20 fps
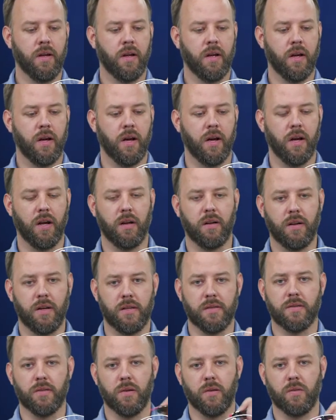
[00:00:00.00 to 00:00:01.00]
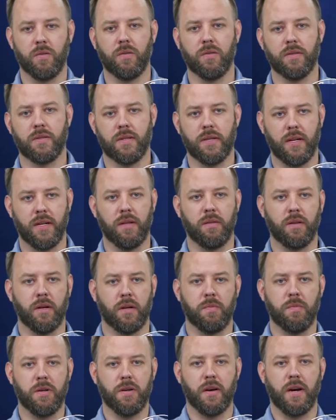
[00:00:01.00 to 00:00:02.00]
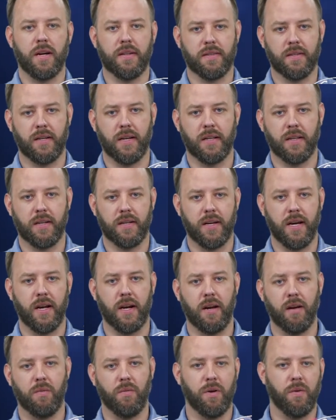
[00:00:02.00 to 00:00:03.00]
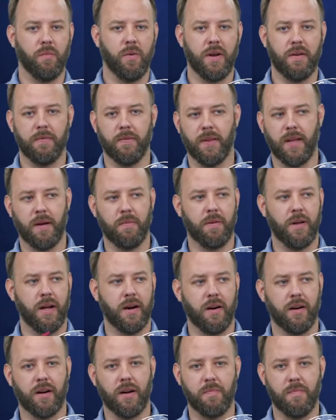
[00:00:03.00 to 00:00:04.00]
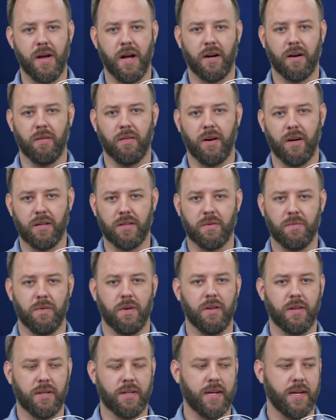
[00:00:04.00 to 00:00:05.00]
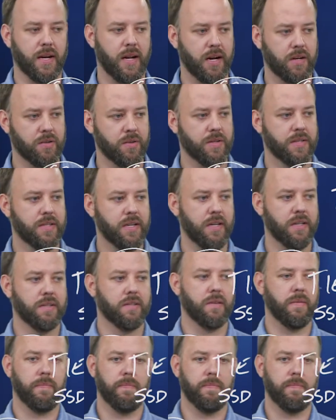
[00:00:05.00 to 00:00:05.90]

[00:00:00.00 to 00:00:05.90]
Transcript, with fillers: uh, in circles, and the computer has to get the data and wait for that platter to come back around to where the data actually sits.